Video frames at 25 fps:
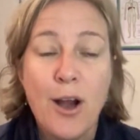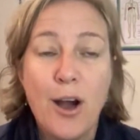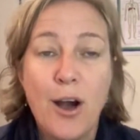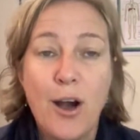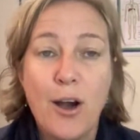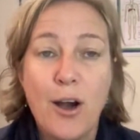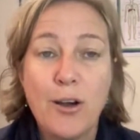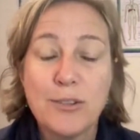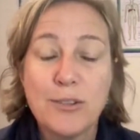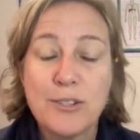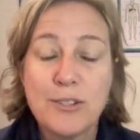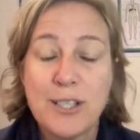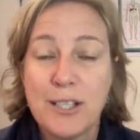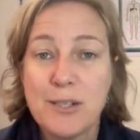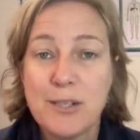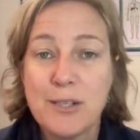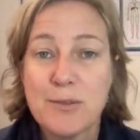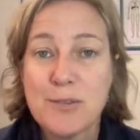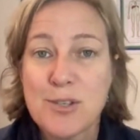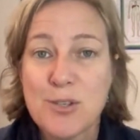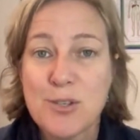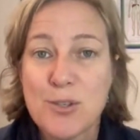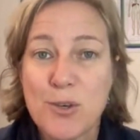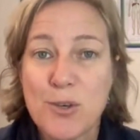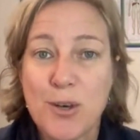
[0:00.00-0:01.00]
I'll tell you a
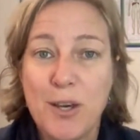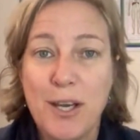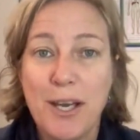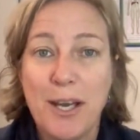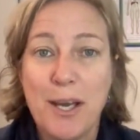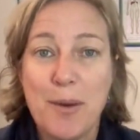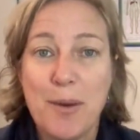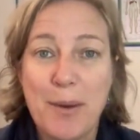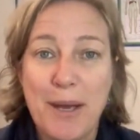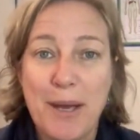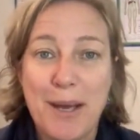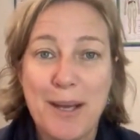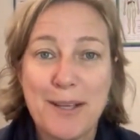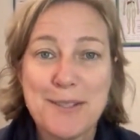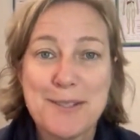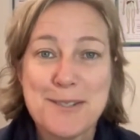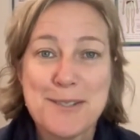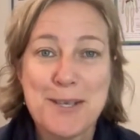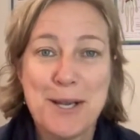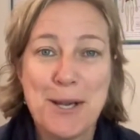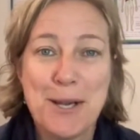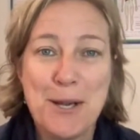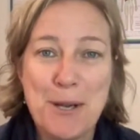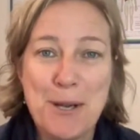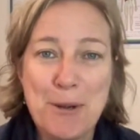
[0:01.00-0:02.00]
story about
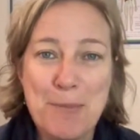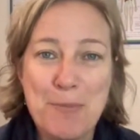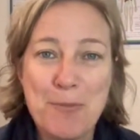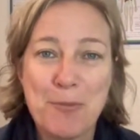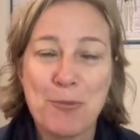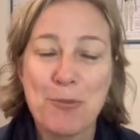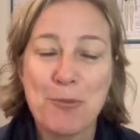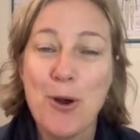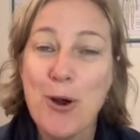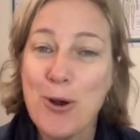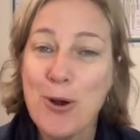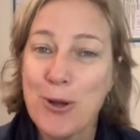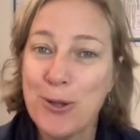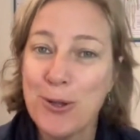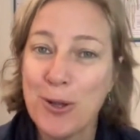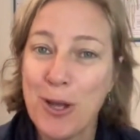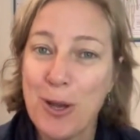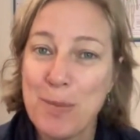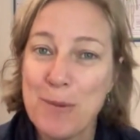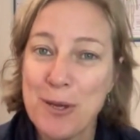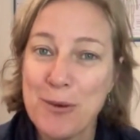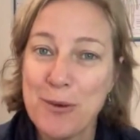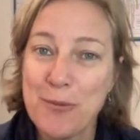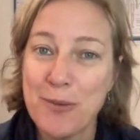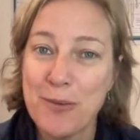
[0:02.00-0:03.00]
some rock
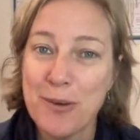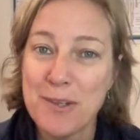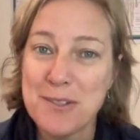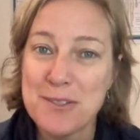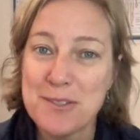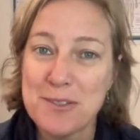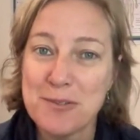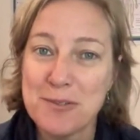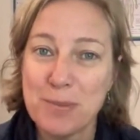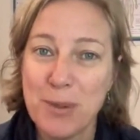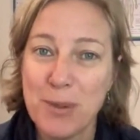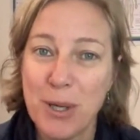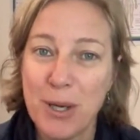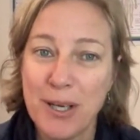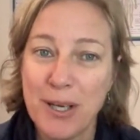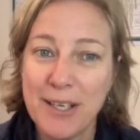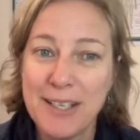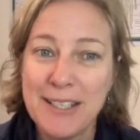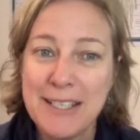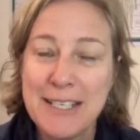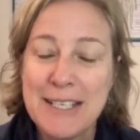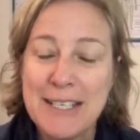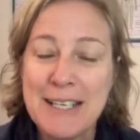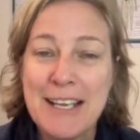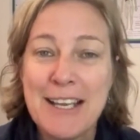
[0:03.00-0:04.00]
climbing friends of
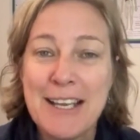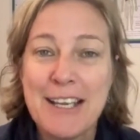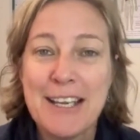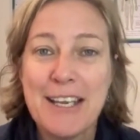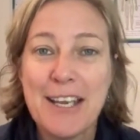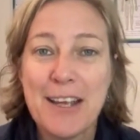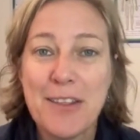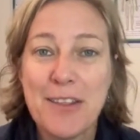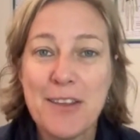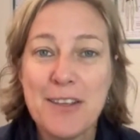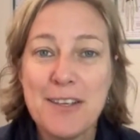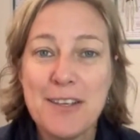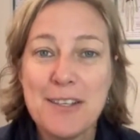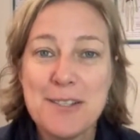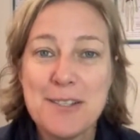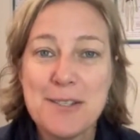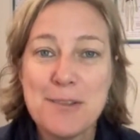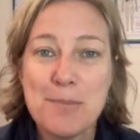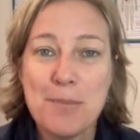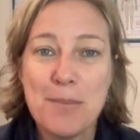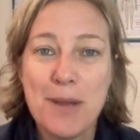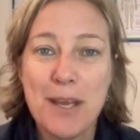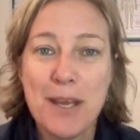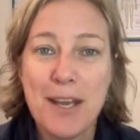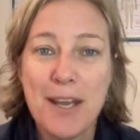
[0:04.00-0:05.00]
mine. Now, these
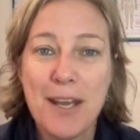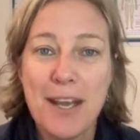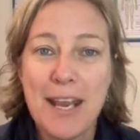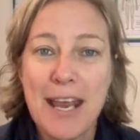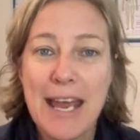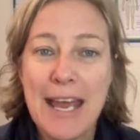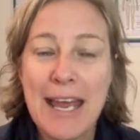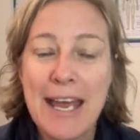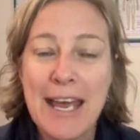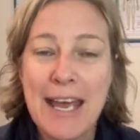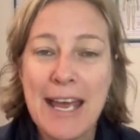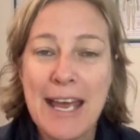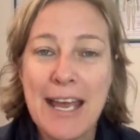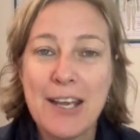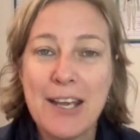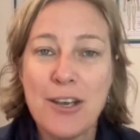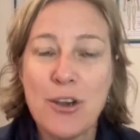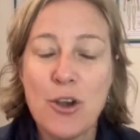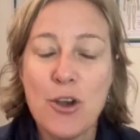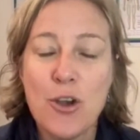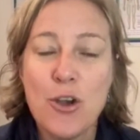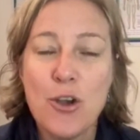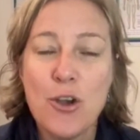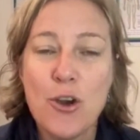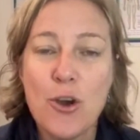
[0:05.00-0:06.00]
men
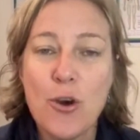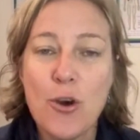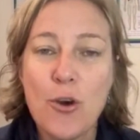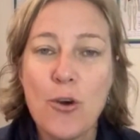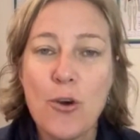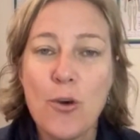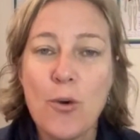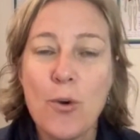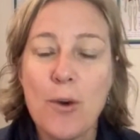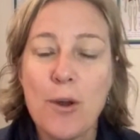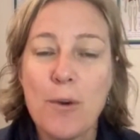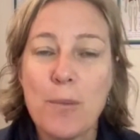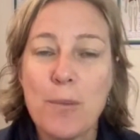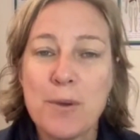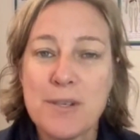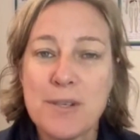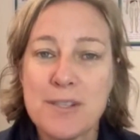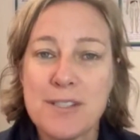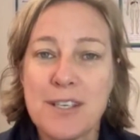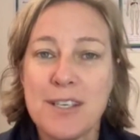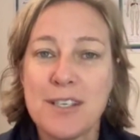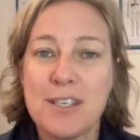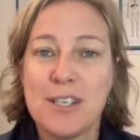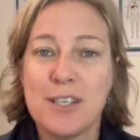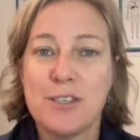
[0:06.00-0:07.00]
had no
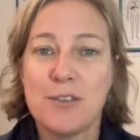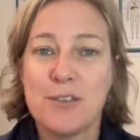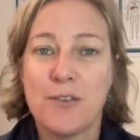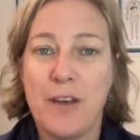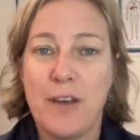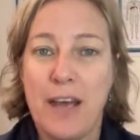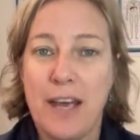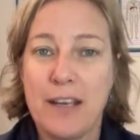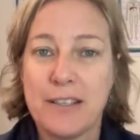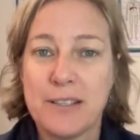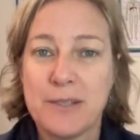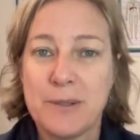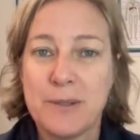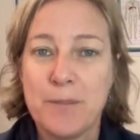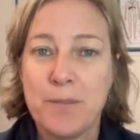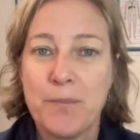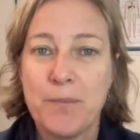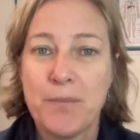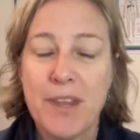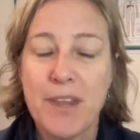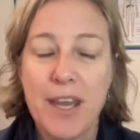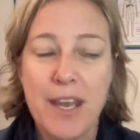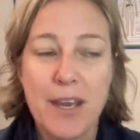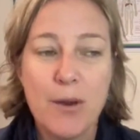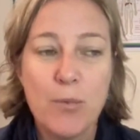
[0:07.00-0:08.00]
percentage fat.
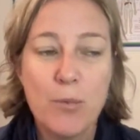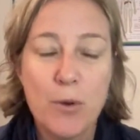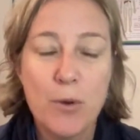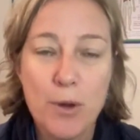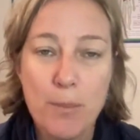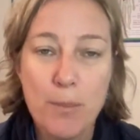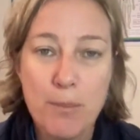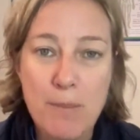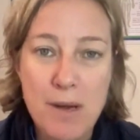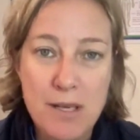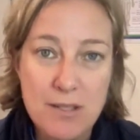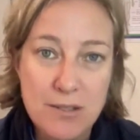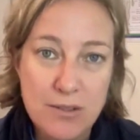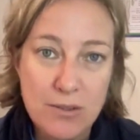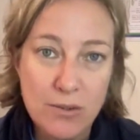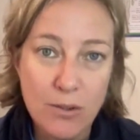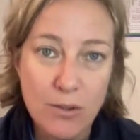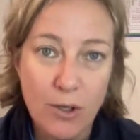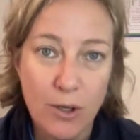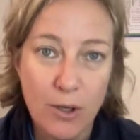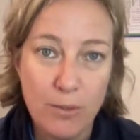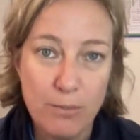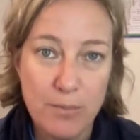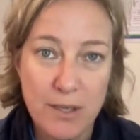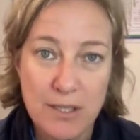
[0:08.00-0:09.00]
They were muscle
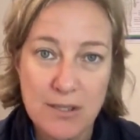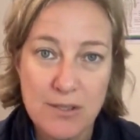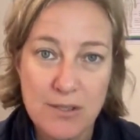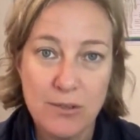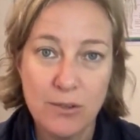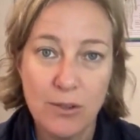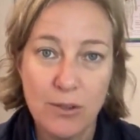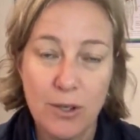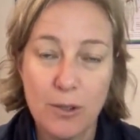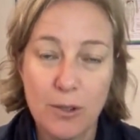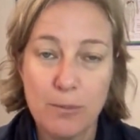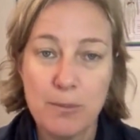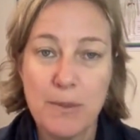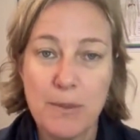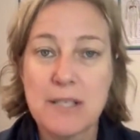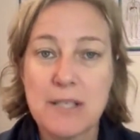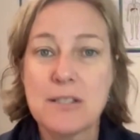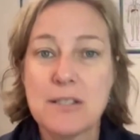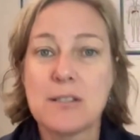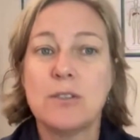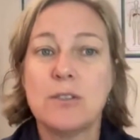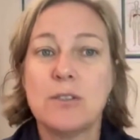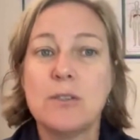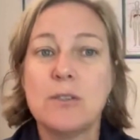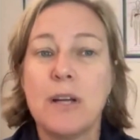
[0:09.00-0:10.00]
on muscle on
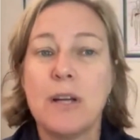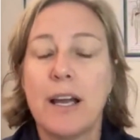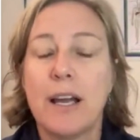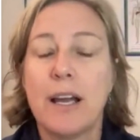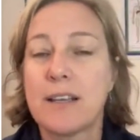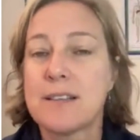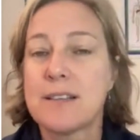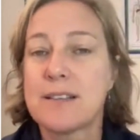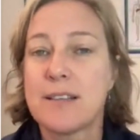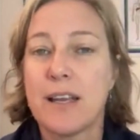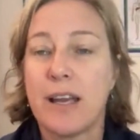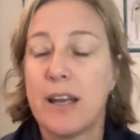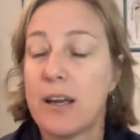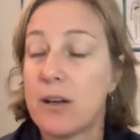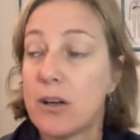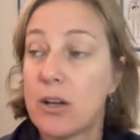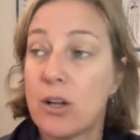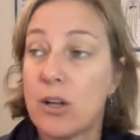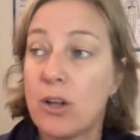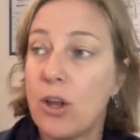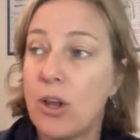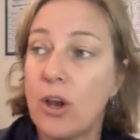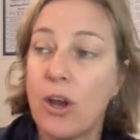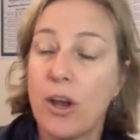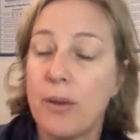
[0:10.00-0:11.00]
muscle because they are
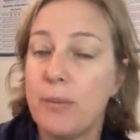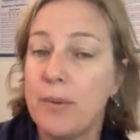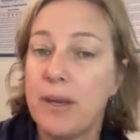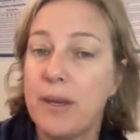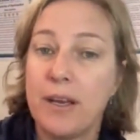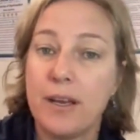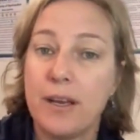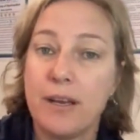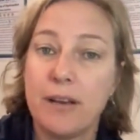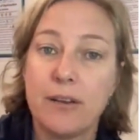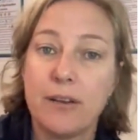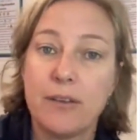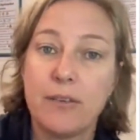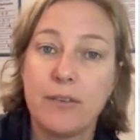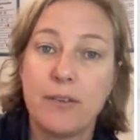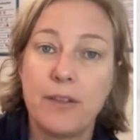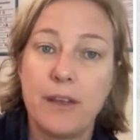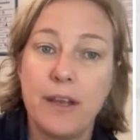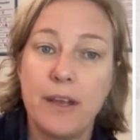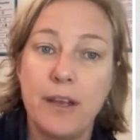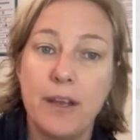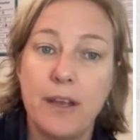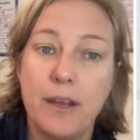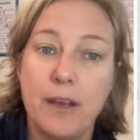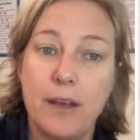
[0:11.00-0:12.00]
climbing
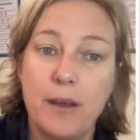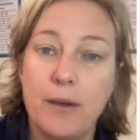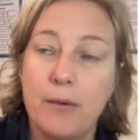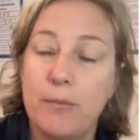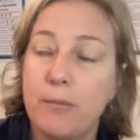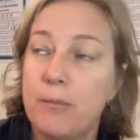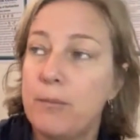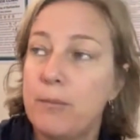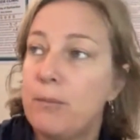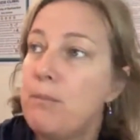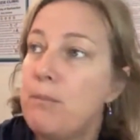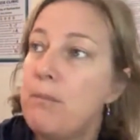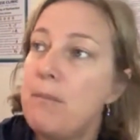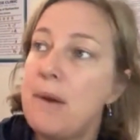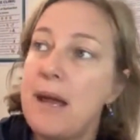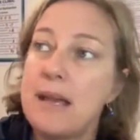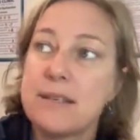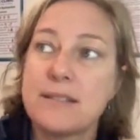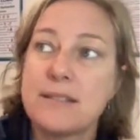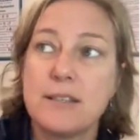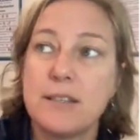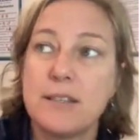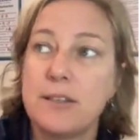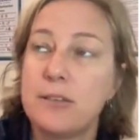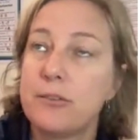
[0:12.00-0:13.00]
their
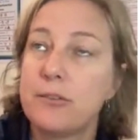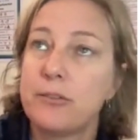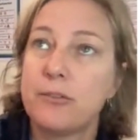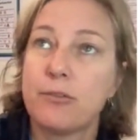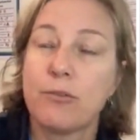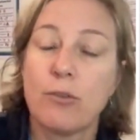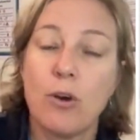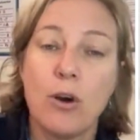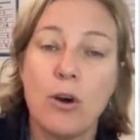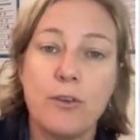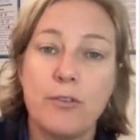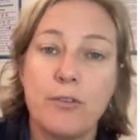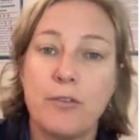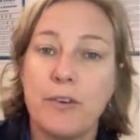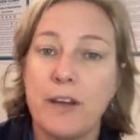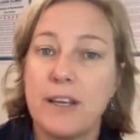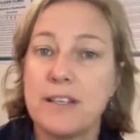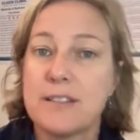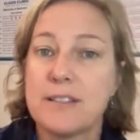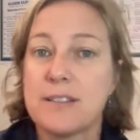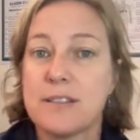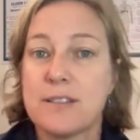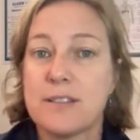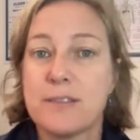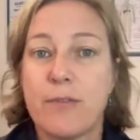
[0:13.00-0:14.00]
massive rock
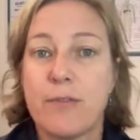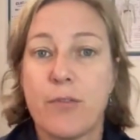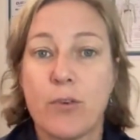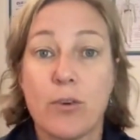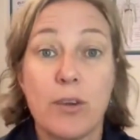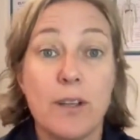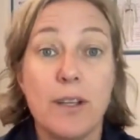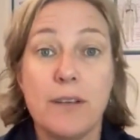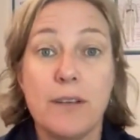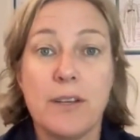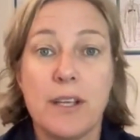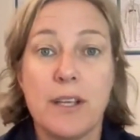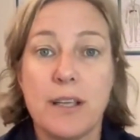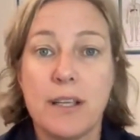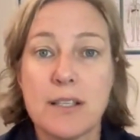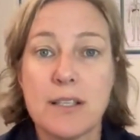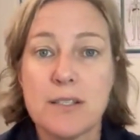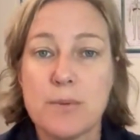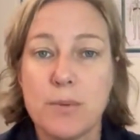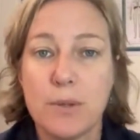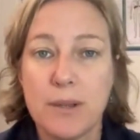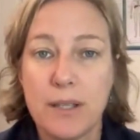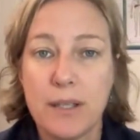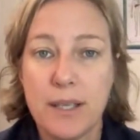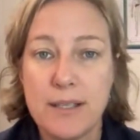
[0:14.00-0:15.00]
faces for a living.
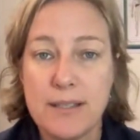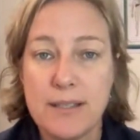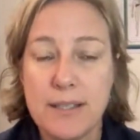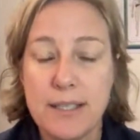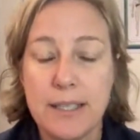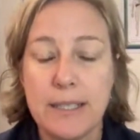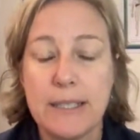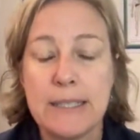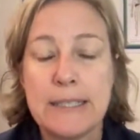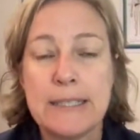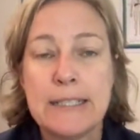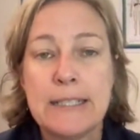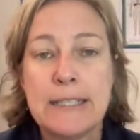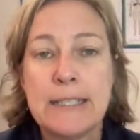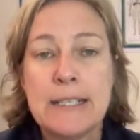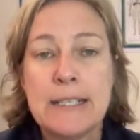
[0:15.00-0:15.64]
That's what they did.